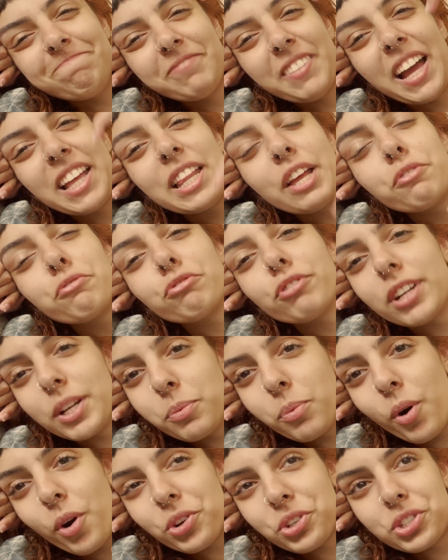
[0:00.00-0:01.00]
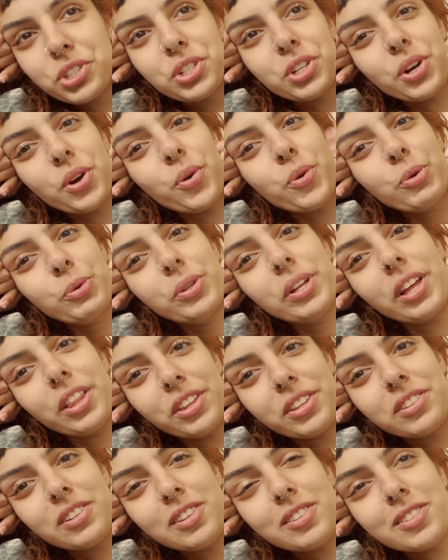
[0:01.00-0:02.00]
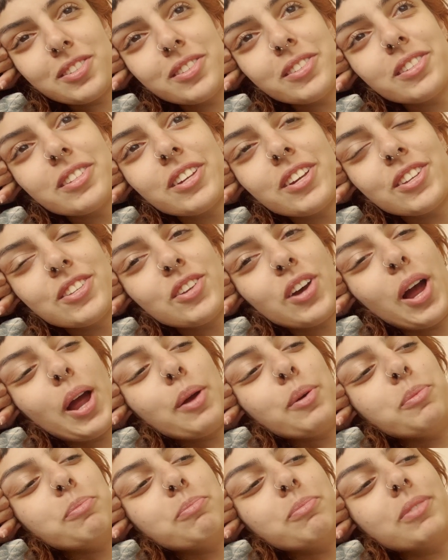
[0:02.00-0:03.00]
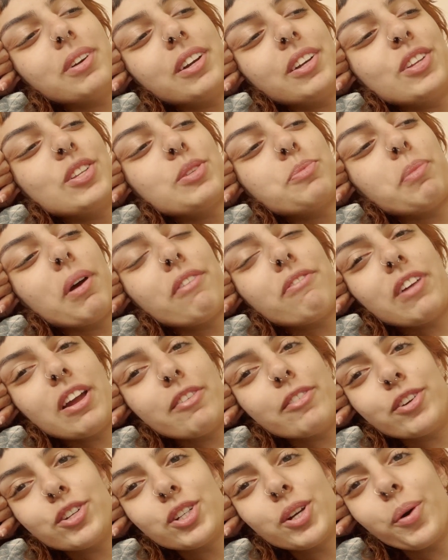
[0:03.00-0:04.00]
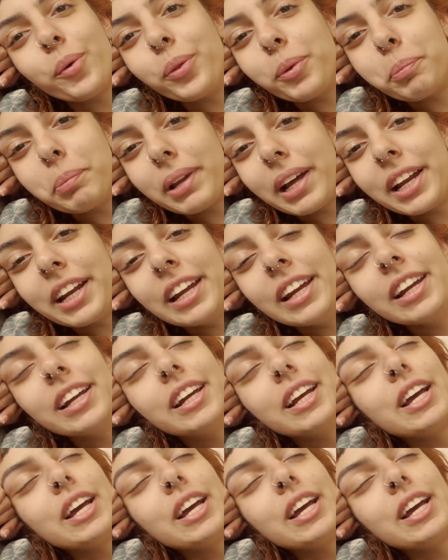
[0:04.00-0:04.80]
and then rewatched all the other seasons because it's my favorite show on the planet.